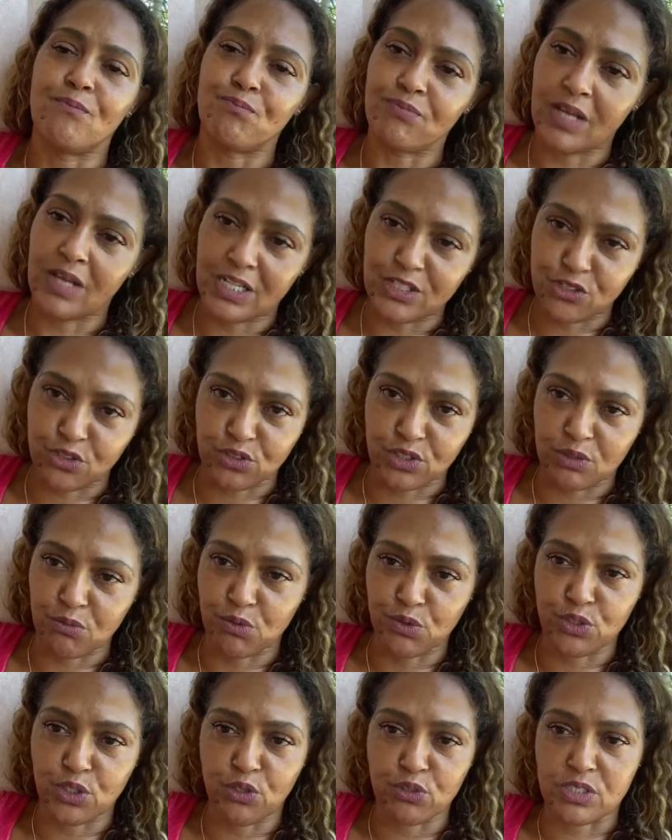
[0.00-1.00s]
I certainly will
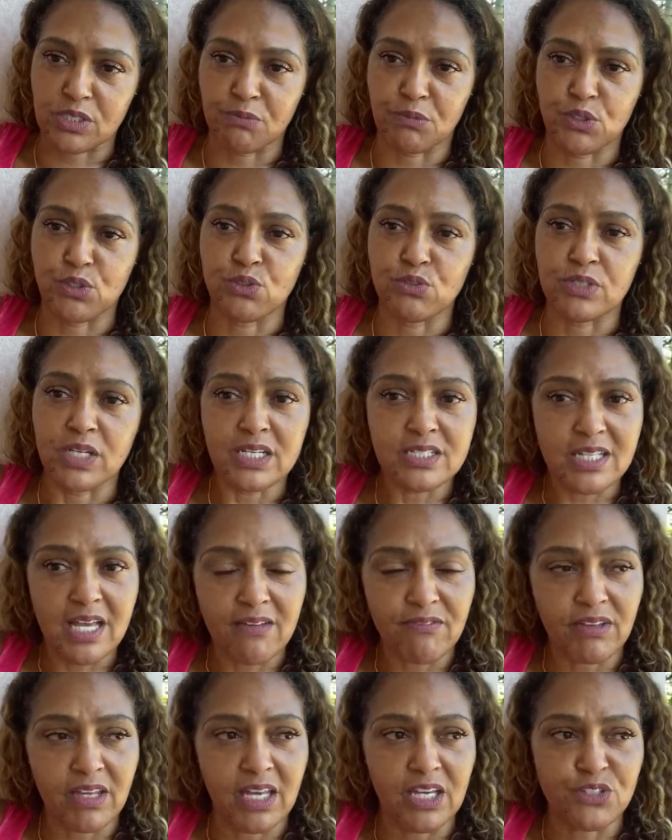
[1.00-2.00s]
know someone who does
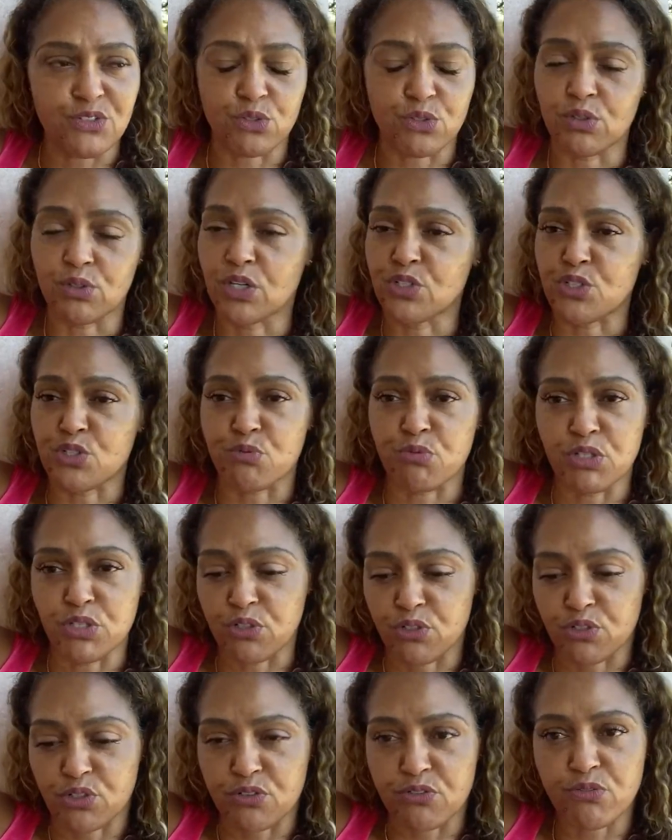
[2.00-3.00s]
have the answer, or I'll just
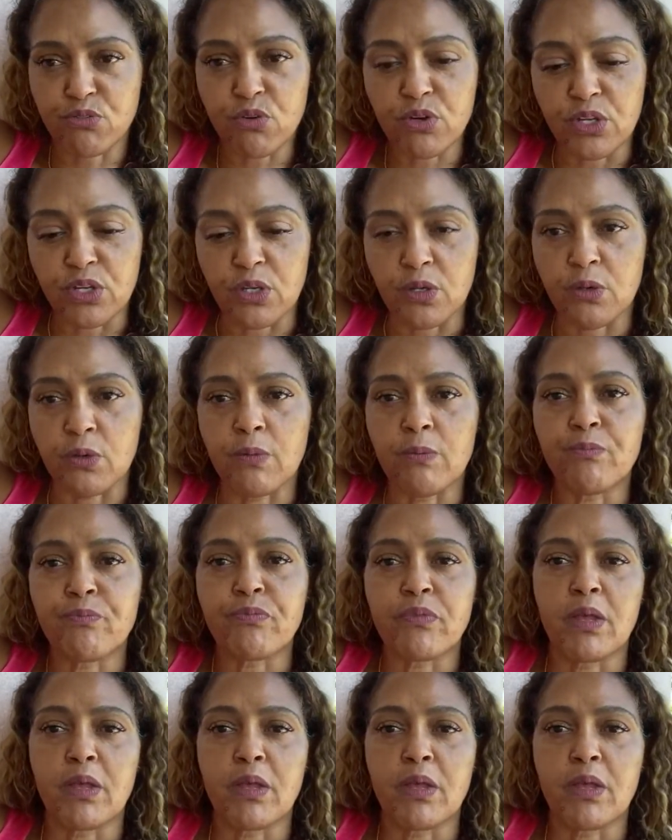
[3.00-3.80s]
research it for you.